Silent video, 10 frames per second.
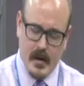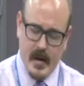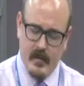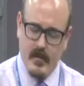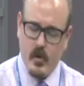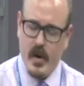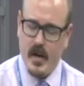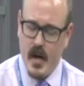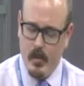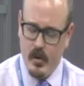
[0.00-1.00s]
and for a
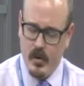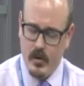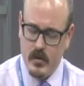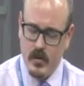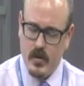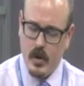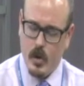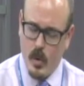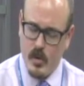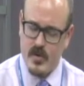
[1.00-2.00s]
couple, the
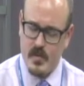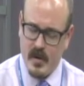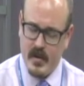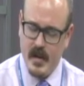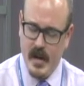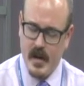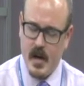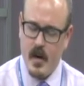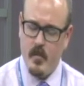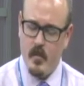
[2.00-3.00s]
gross monthly
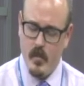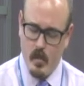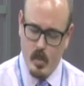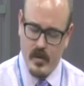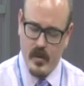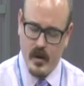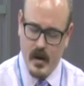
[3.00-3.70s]
income with the